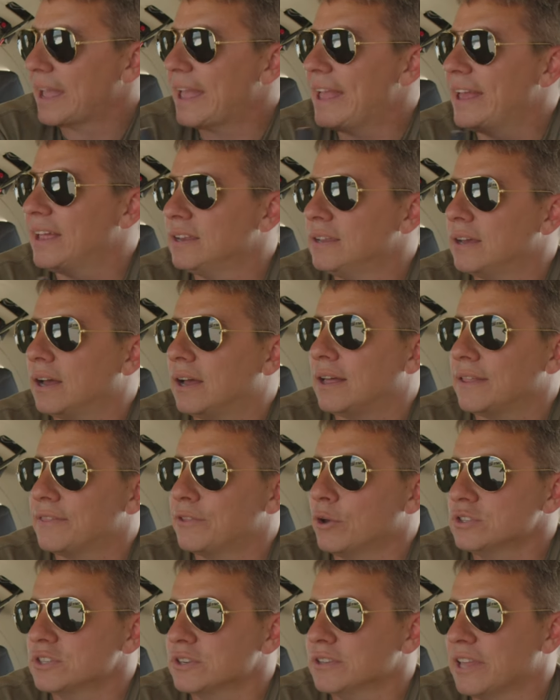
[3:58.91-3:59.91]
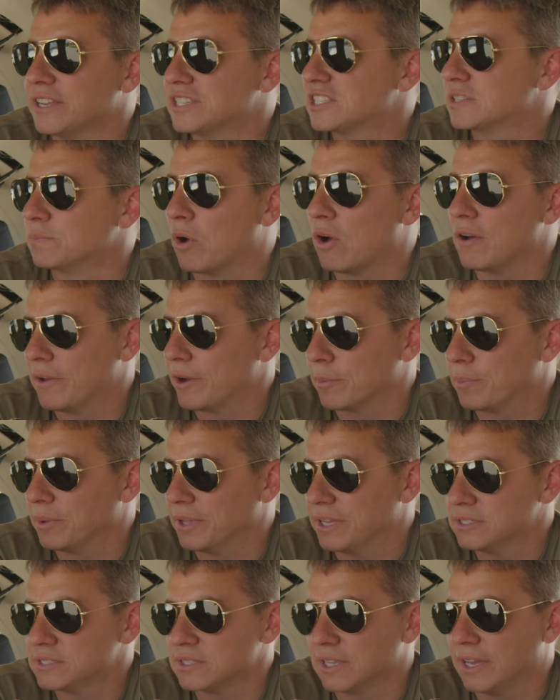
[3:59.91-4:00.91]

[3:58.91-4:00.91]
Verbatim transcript: And uh, those are like small airplanes,